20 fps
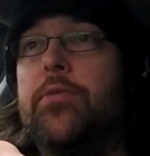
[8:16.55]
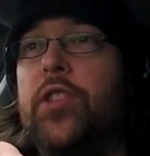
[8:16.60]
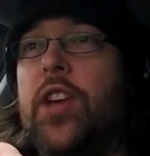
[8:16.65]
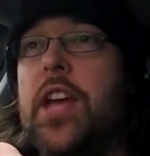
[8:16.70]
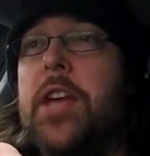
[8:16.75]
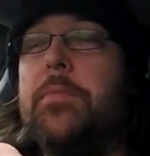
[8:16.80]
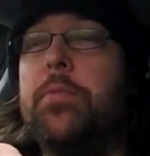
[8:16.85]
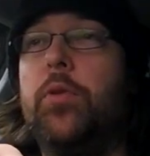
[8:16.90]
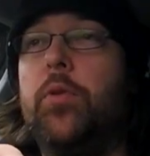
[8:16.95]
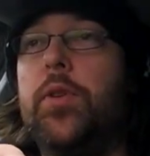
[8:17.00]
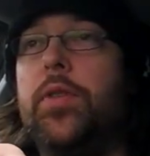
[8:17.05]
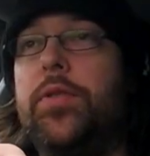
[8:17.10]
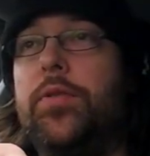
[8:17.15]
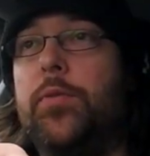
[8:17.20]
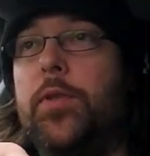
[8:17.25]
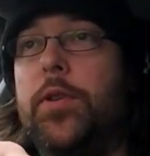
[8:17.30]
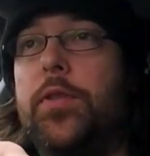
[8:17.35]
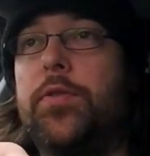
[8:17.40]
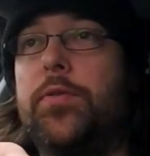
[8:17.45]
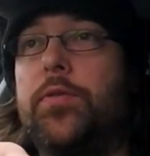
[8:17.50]
table with
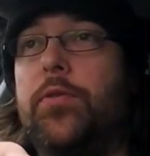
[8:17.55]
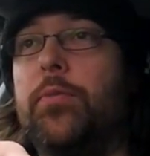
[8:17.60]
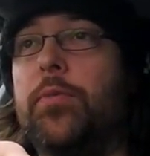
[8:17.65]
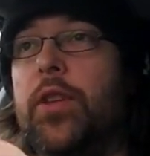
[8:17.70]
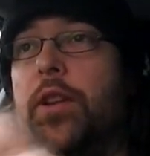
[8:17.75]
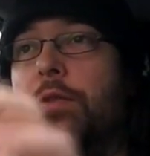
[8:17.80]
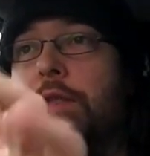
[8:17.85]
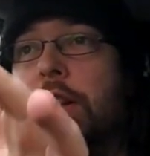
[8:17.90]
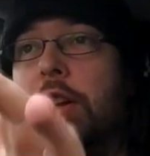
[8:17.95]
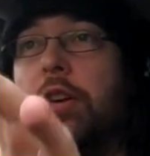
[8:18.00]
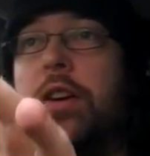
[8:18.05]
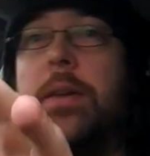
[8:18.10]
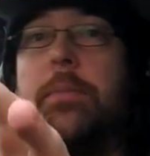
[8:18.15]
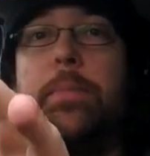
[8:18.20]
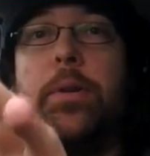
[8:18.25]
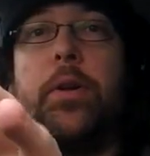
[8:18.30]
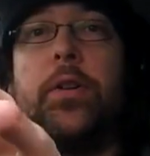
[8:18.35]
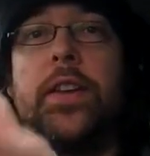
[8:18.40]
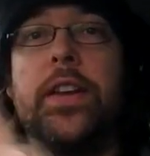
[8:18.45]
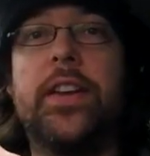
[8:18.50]
some lovely looking
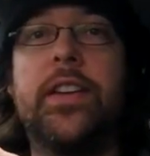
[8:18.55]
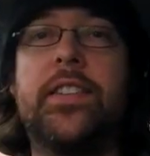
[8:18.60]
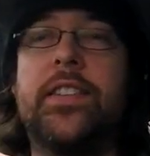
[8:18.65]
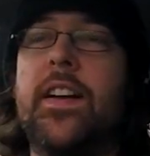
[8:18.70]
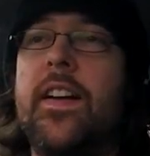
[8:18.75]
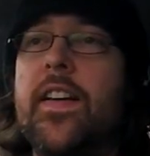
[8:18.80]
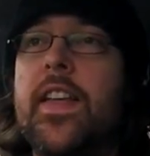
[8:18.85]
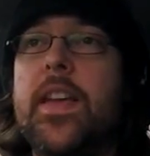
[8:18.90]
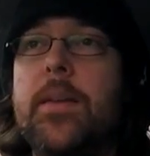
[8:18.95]
buildings,